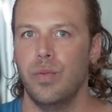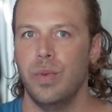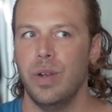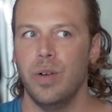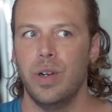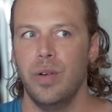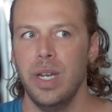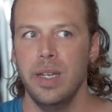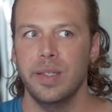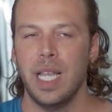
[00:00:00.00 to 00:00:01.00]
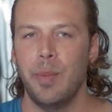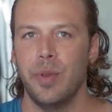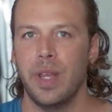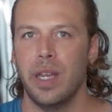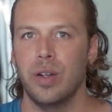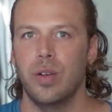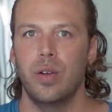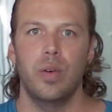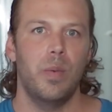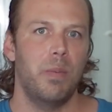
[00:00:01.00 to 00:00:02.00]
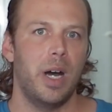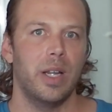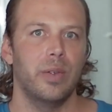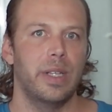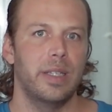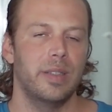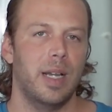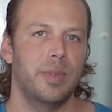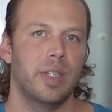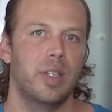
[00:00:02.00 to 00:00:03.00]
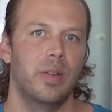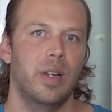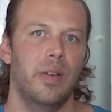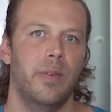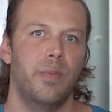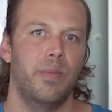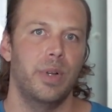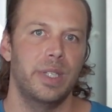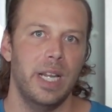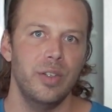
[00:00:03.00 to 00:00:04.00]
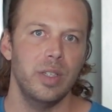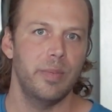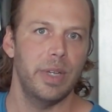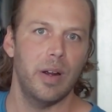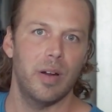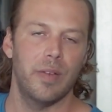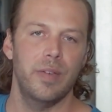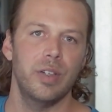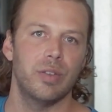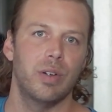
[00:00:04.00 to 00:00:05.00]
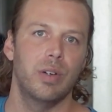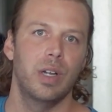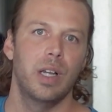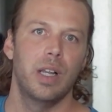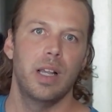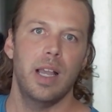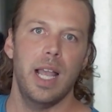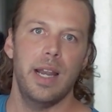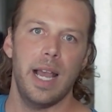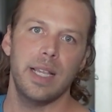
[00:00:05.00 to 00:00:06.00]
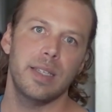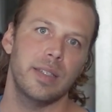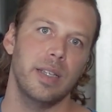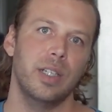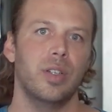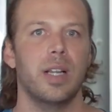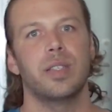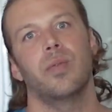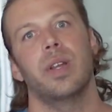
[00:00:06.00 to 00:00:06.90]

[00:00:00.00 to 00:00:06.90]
we were creating this hypothetical model that this object could potentially be artificial, and as it slingshots